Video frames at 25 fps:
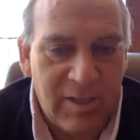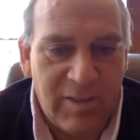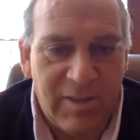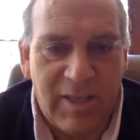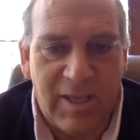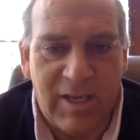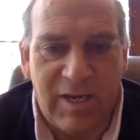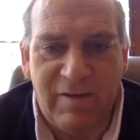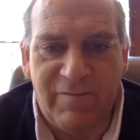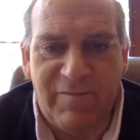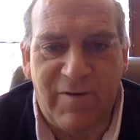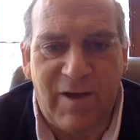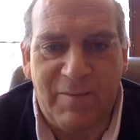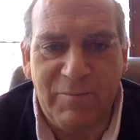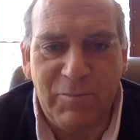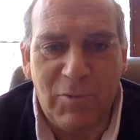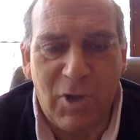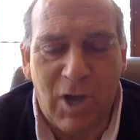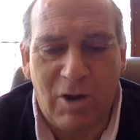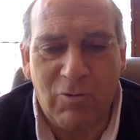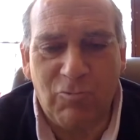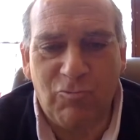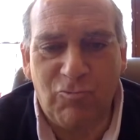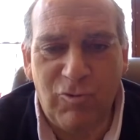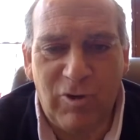that if I'm
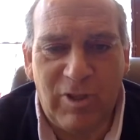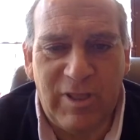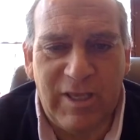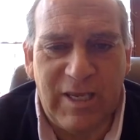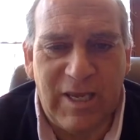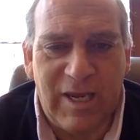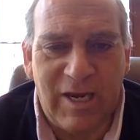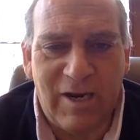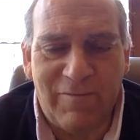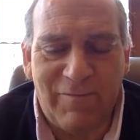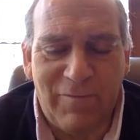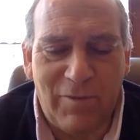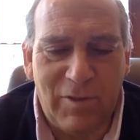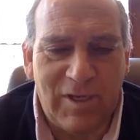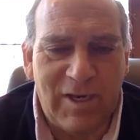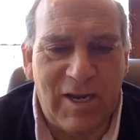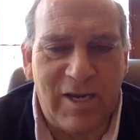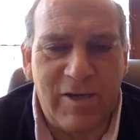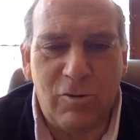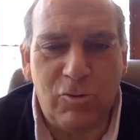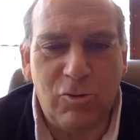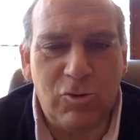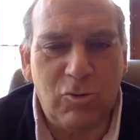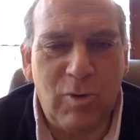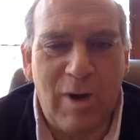not really careful and I
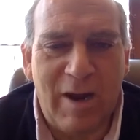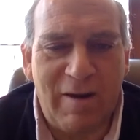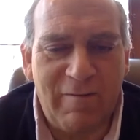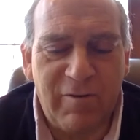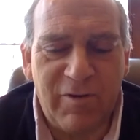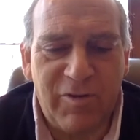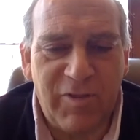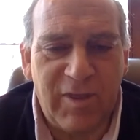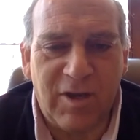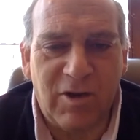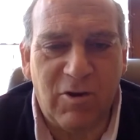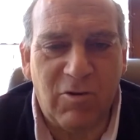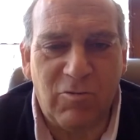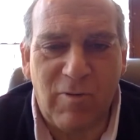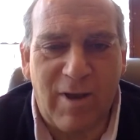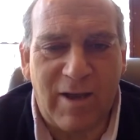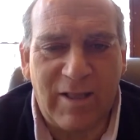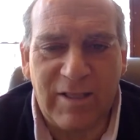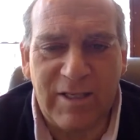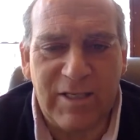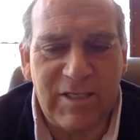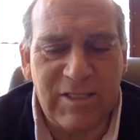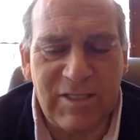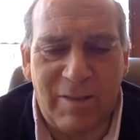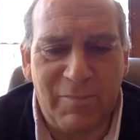don't do everything
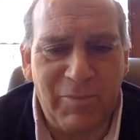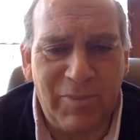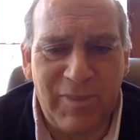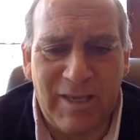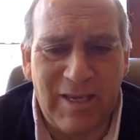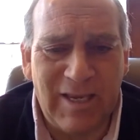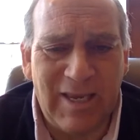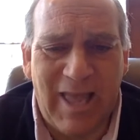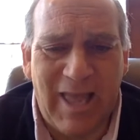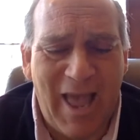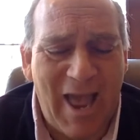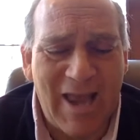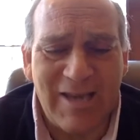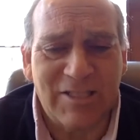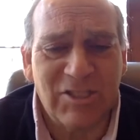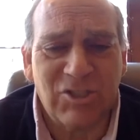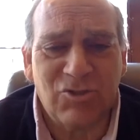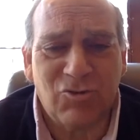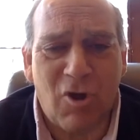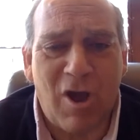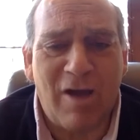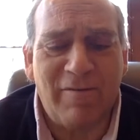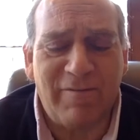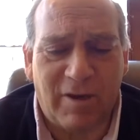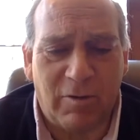correctly, something
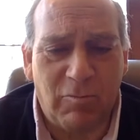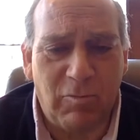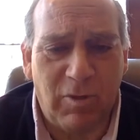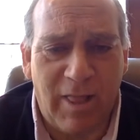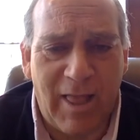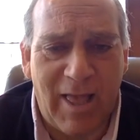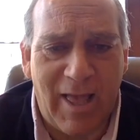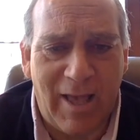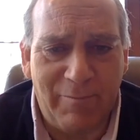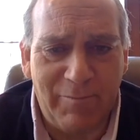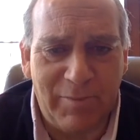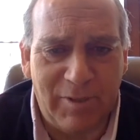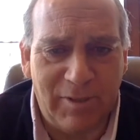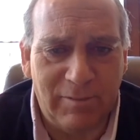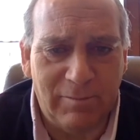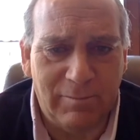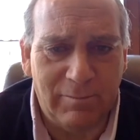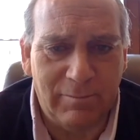catastrophic will happen.